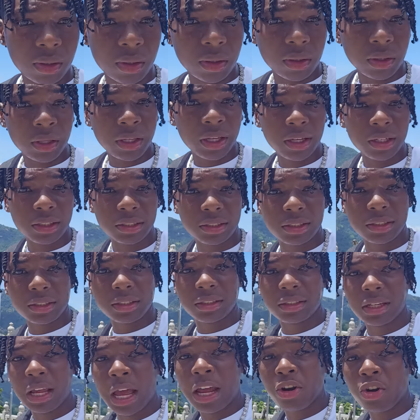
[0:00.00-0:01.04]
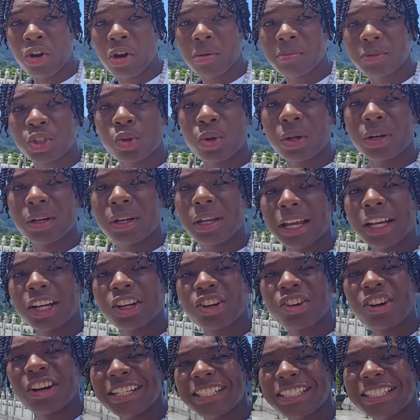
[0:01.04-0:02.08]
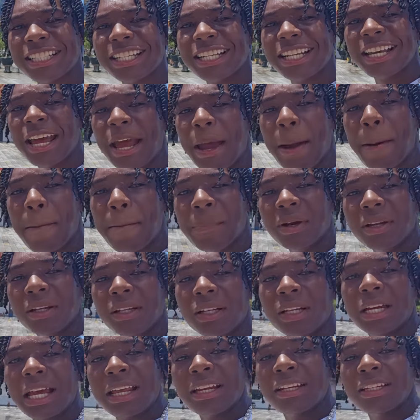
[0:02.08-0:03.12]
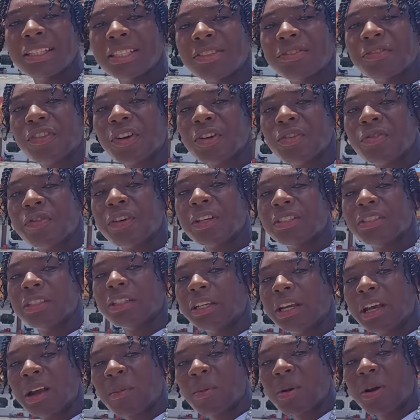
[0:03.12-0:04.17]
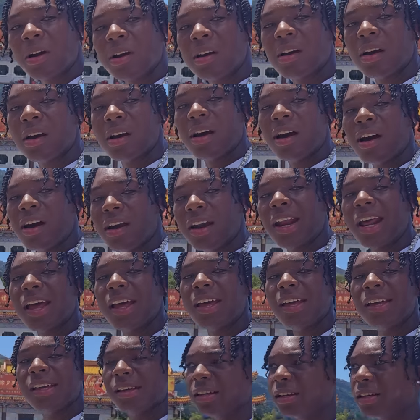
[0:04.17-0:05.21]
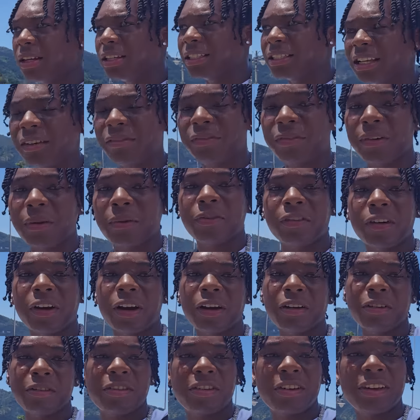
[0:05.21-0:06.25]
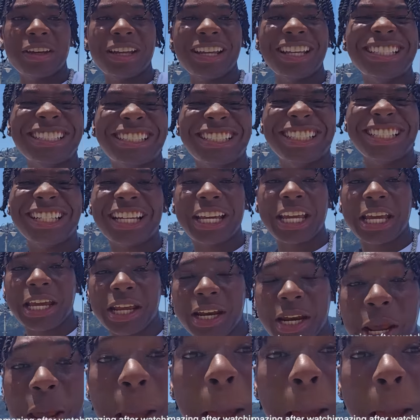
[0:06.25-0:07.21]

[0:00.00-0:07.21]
Yes, I know I'm sweating like crazy, but look at this front-facing camera on the Z Flip 5 it's looking